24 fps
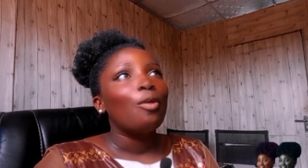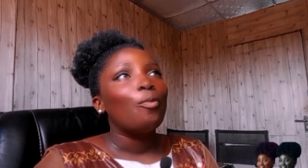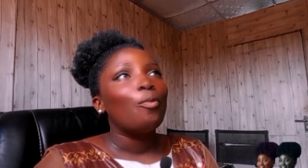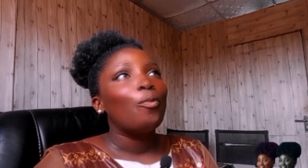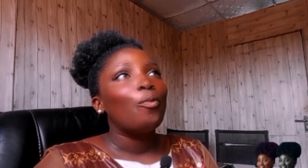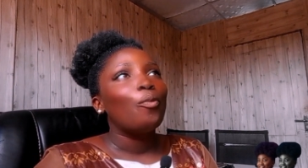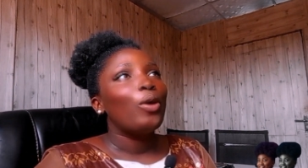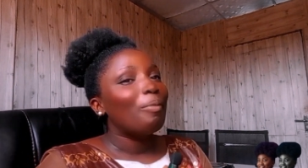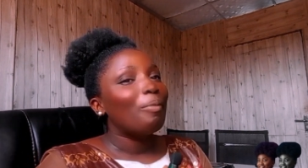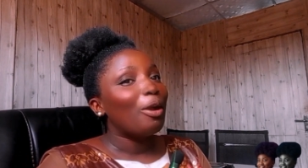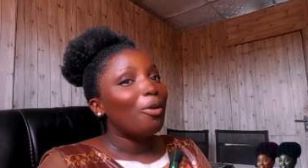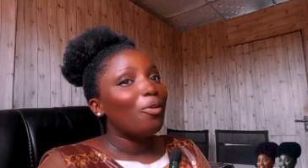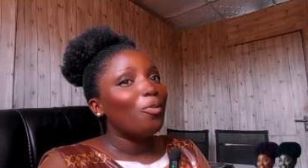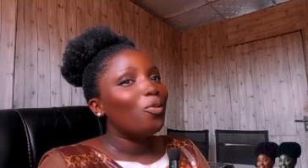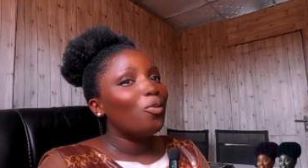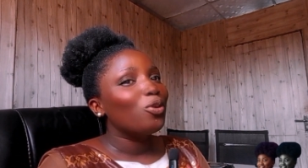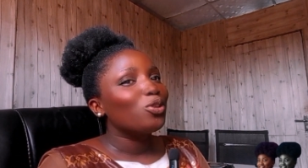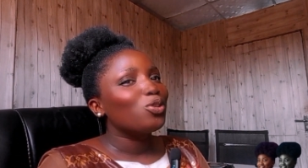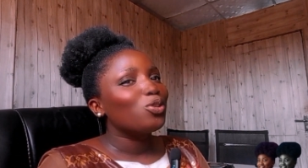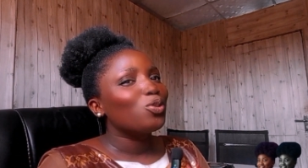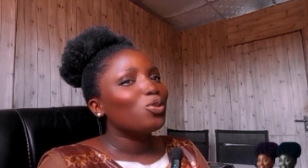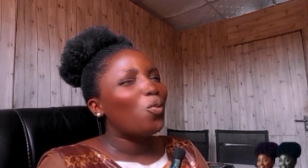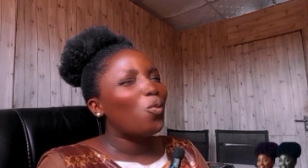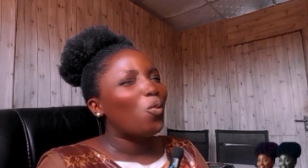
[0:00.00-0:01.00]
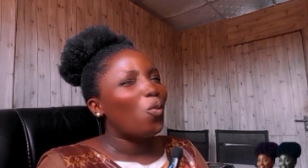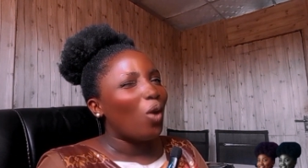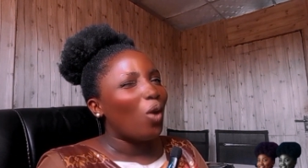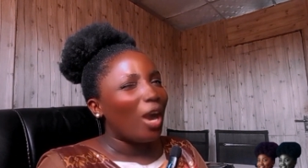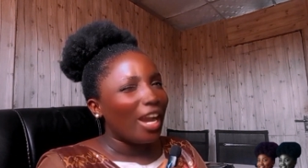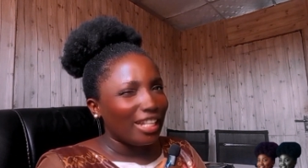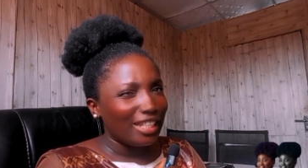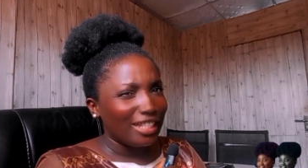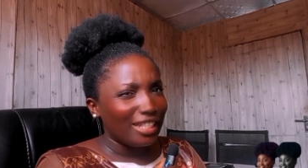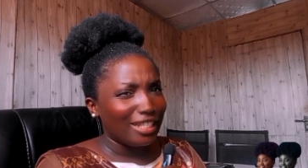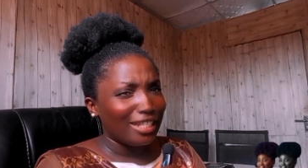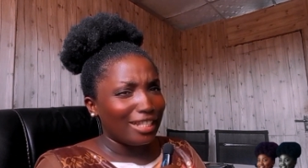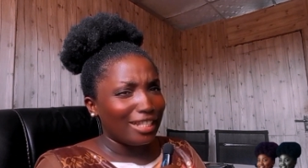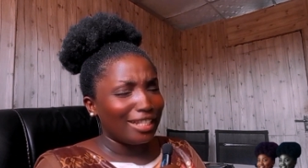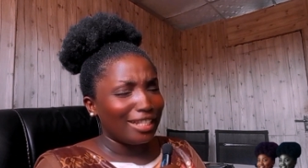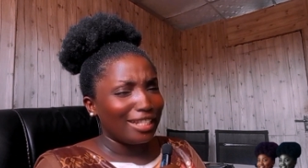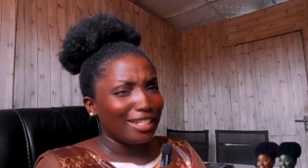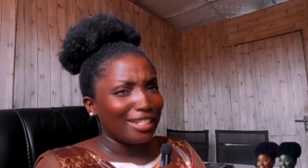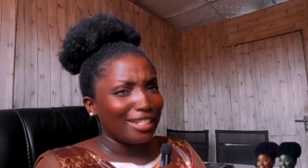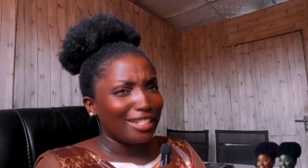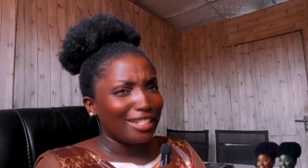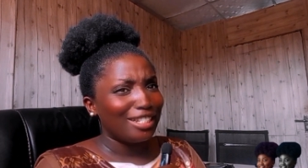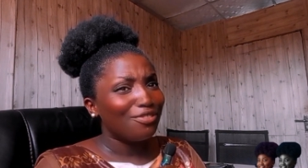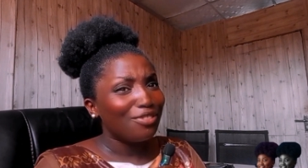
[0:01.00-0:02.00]
Well, my own was quite
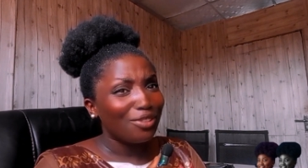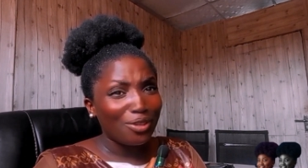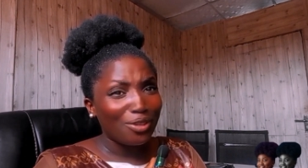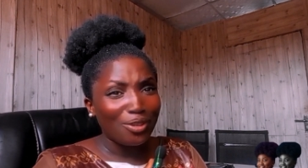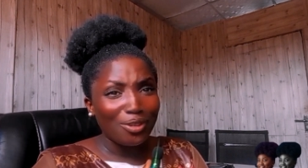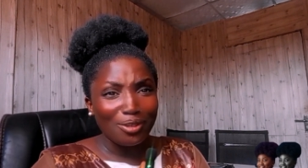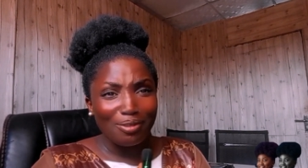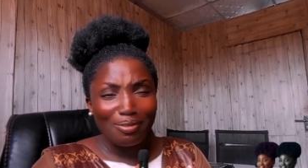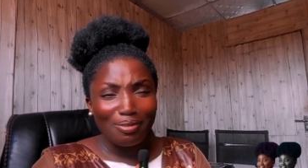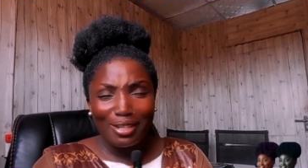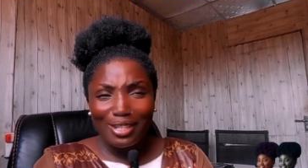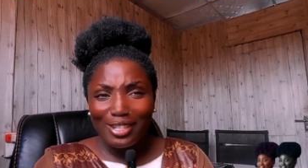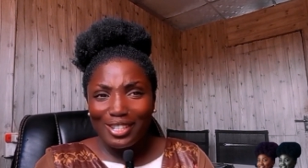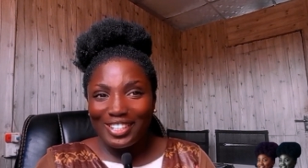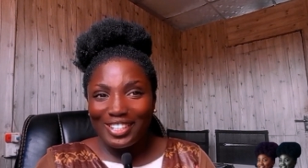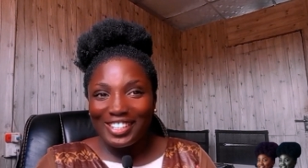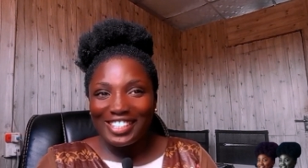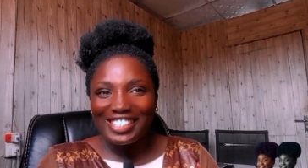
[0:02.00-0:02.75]
difficult because